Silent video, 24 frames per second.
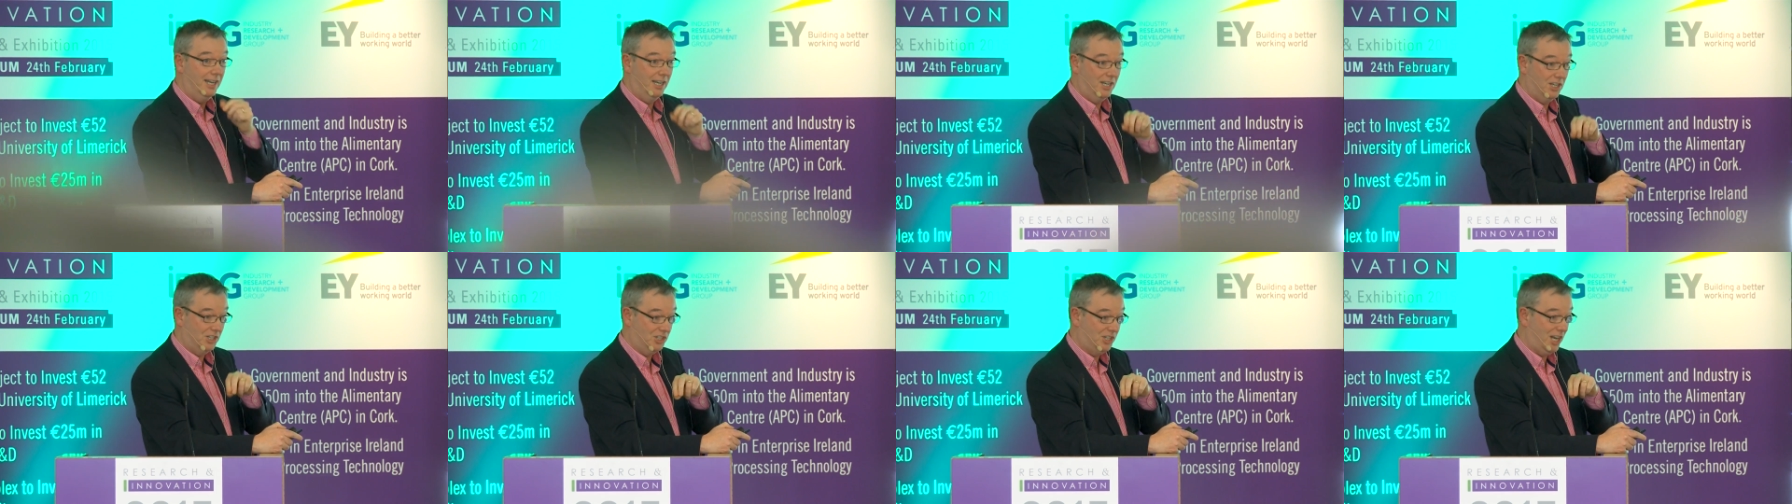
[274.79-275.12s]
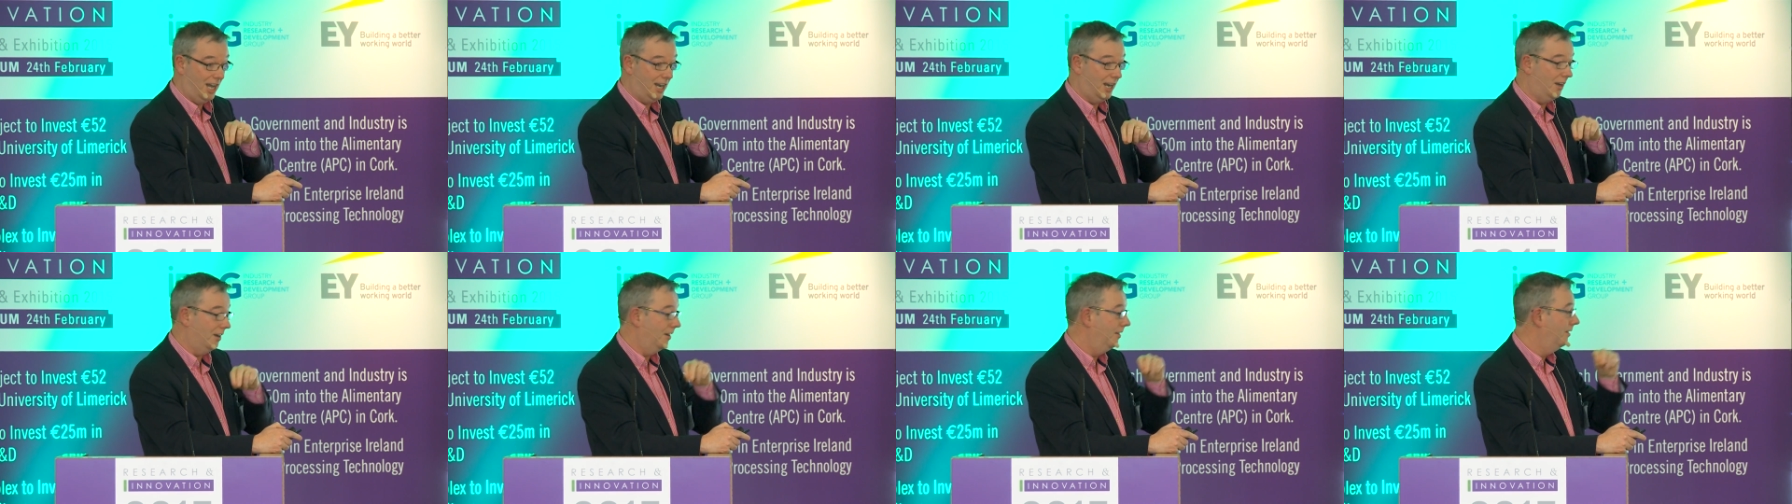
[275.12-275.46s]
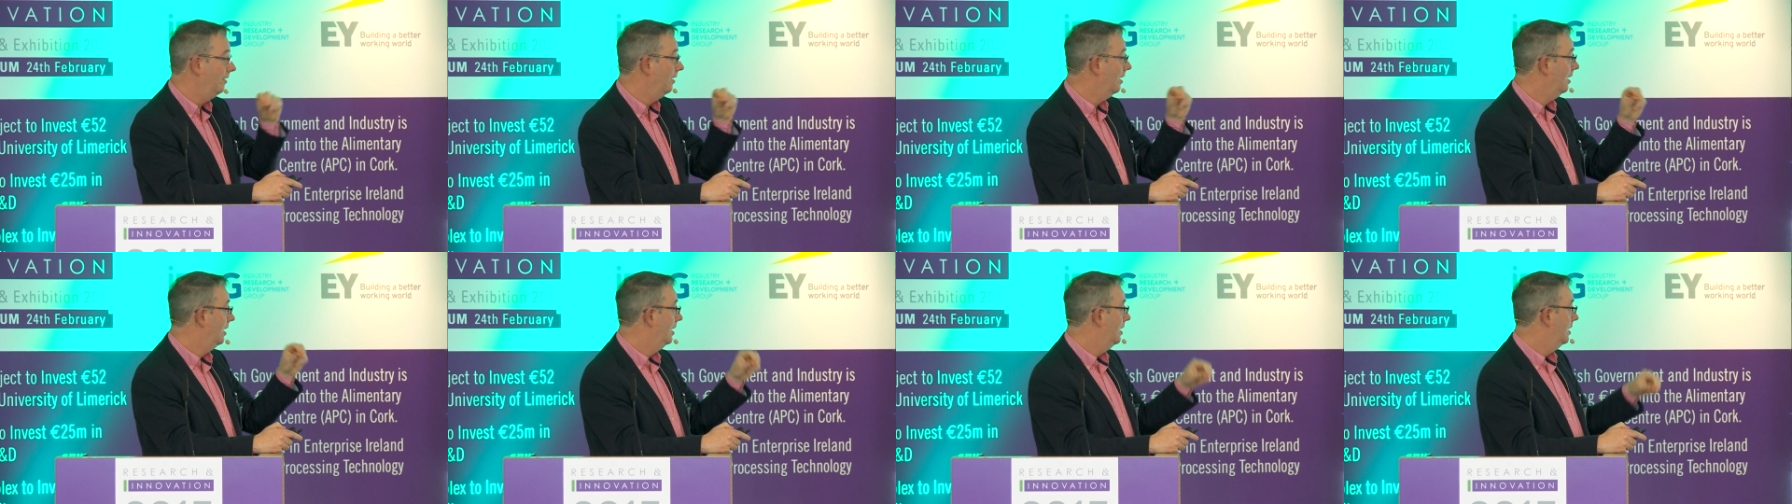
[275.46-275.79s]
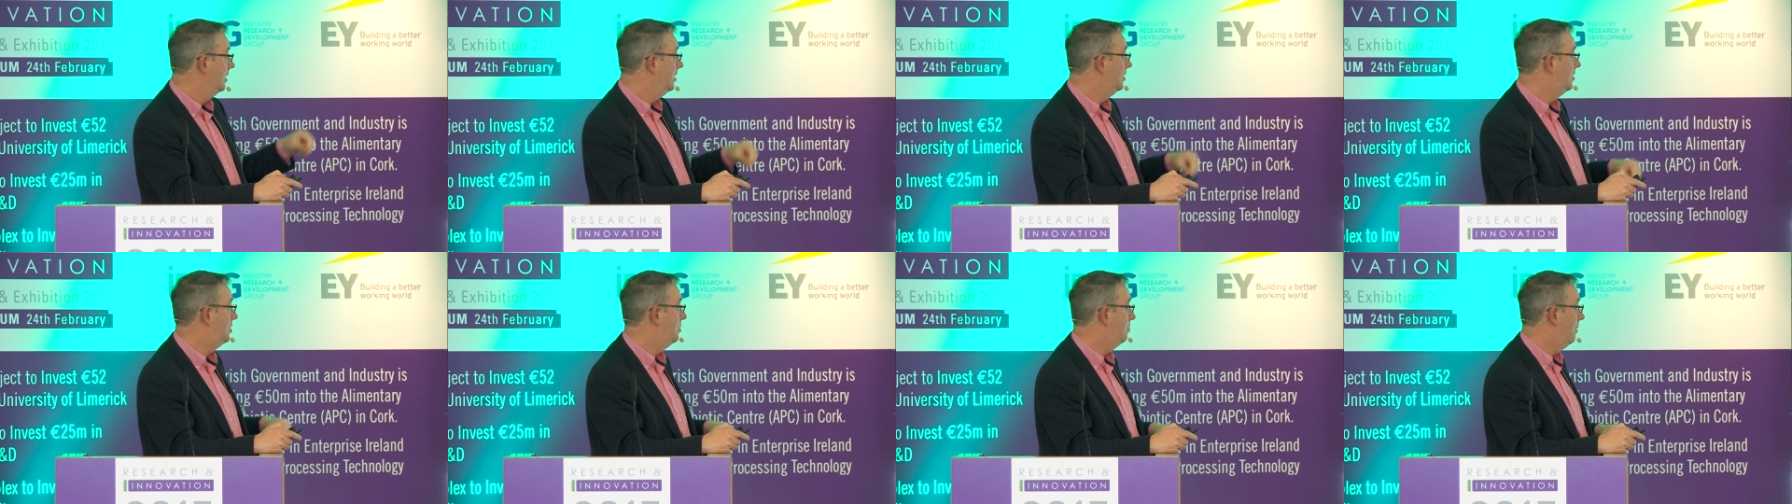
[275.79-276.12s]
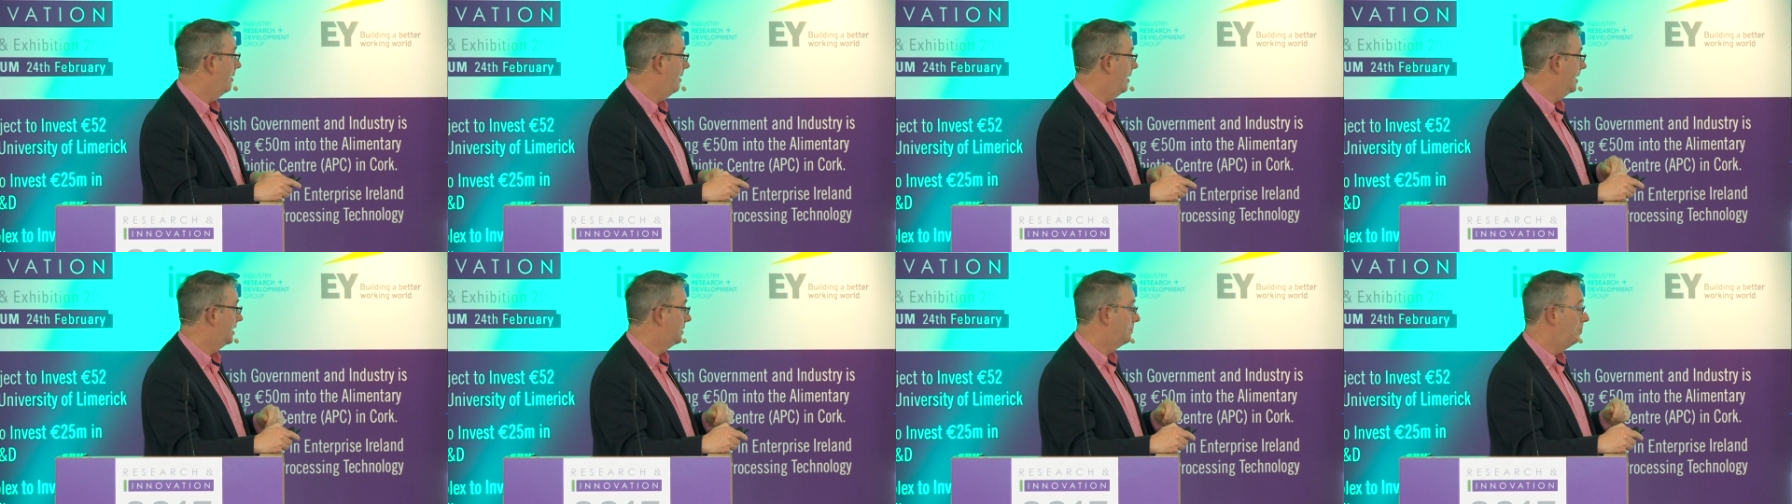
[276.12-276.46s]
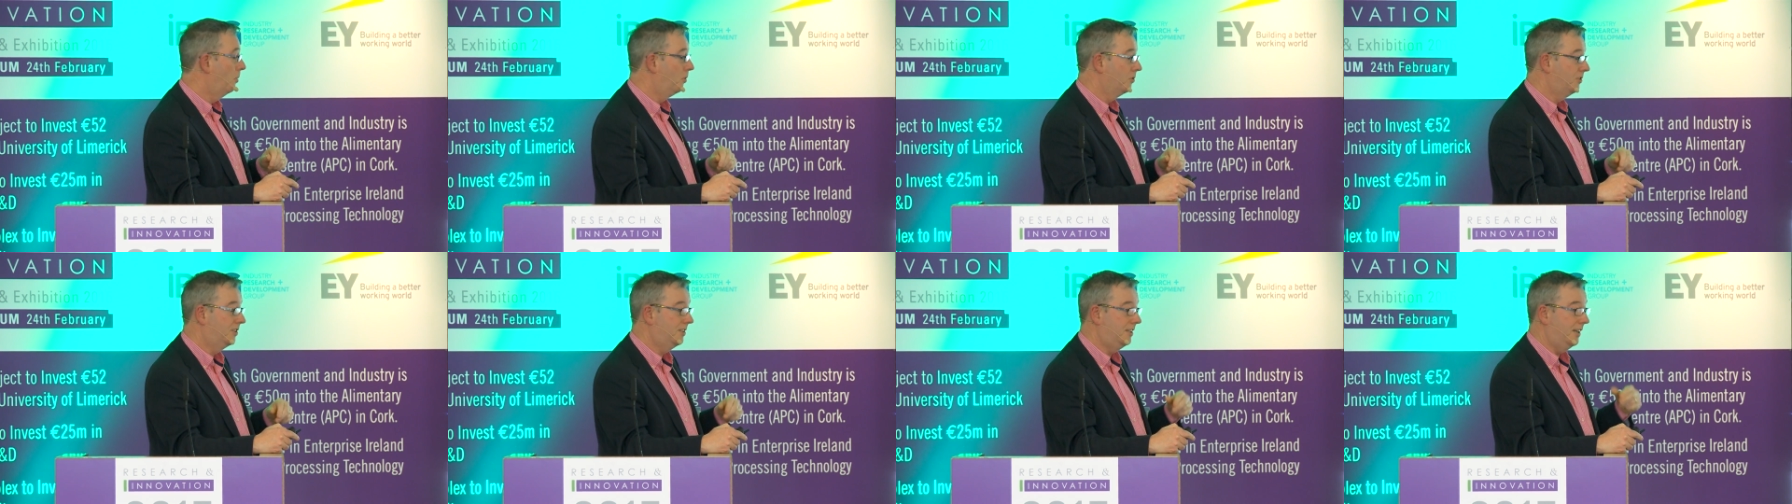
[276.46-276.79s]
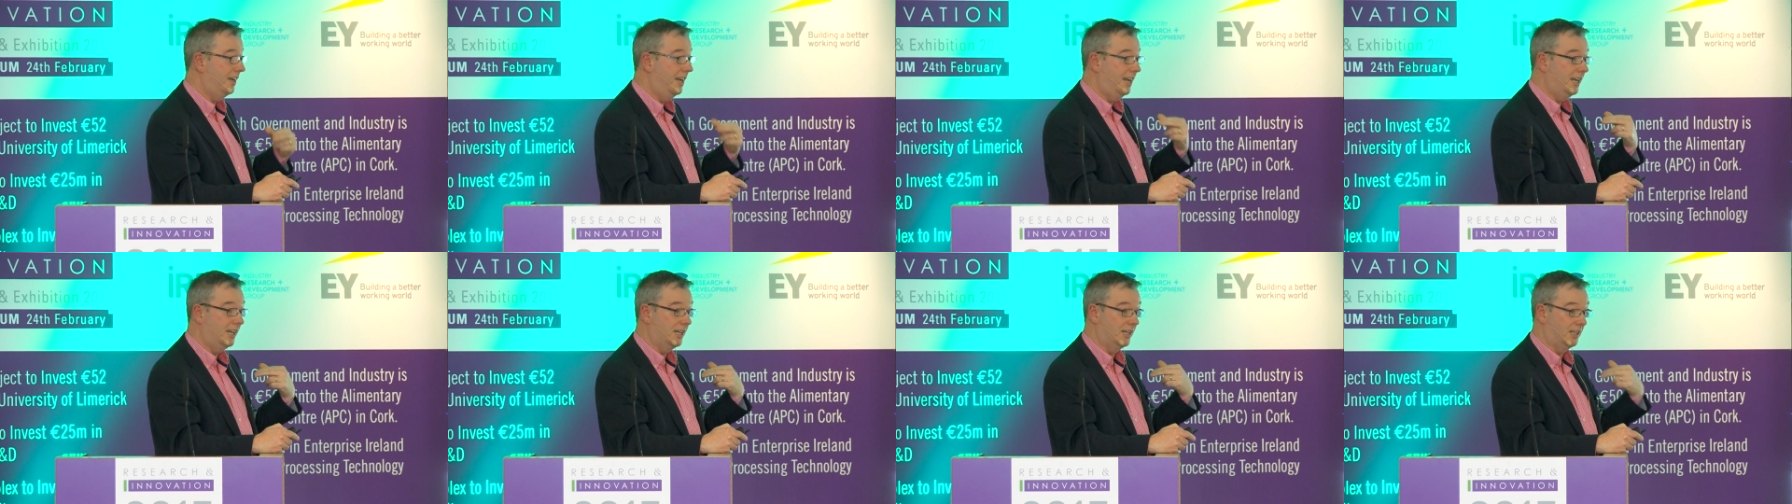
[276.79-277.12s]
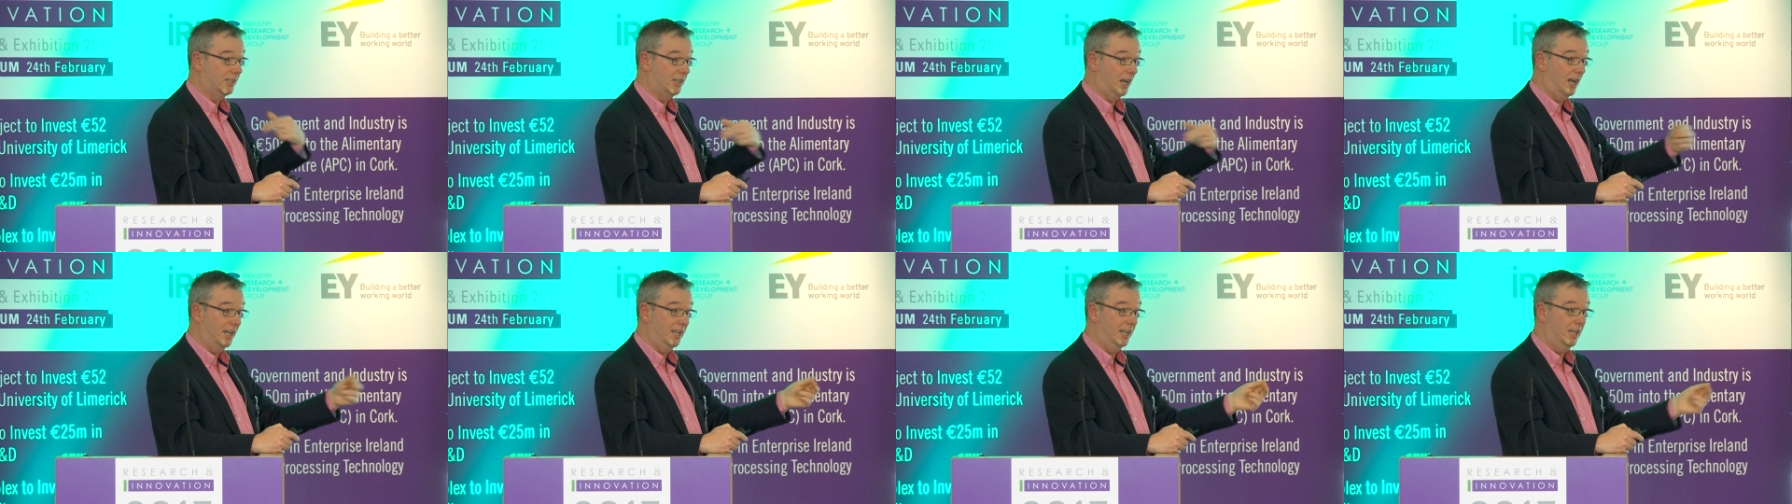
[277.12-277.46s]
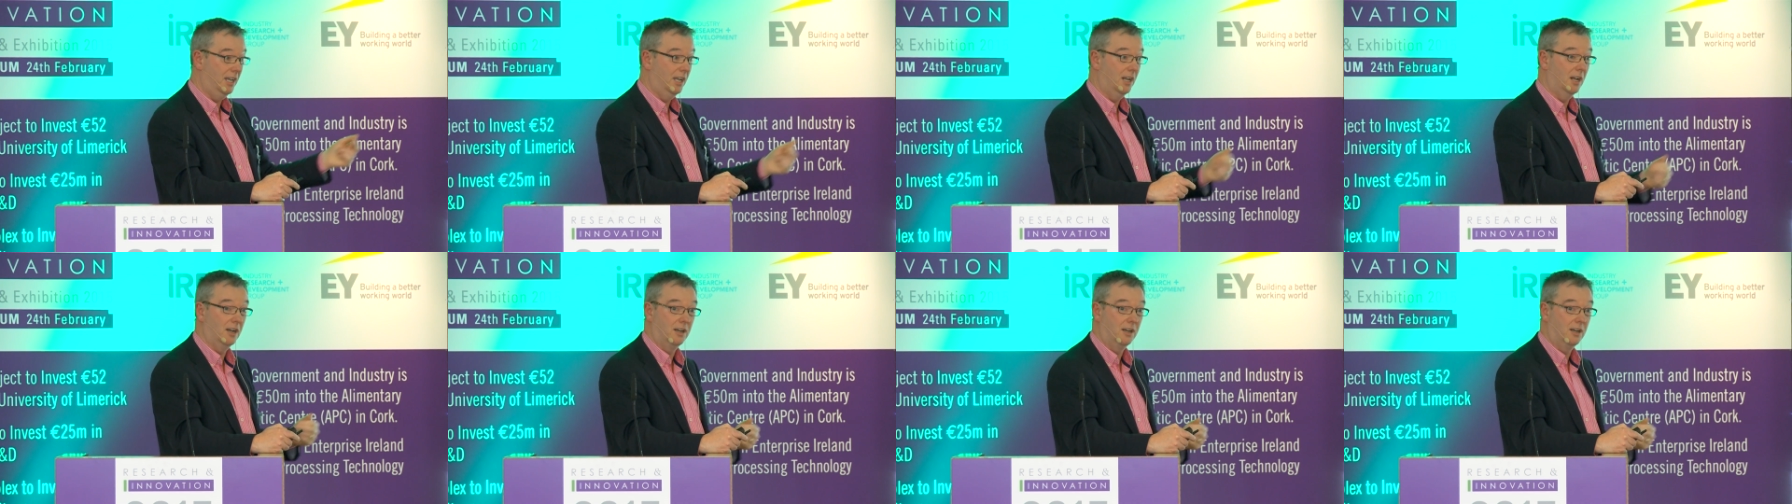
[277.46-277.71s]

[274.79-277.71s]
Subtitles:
the Shannon, to where it's most needed, i.e.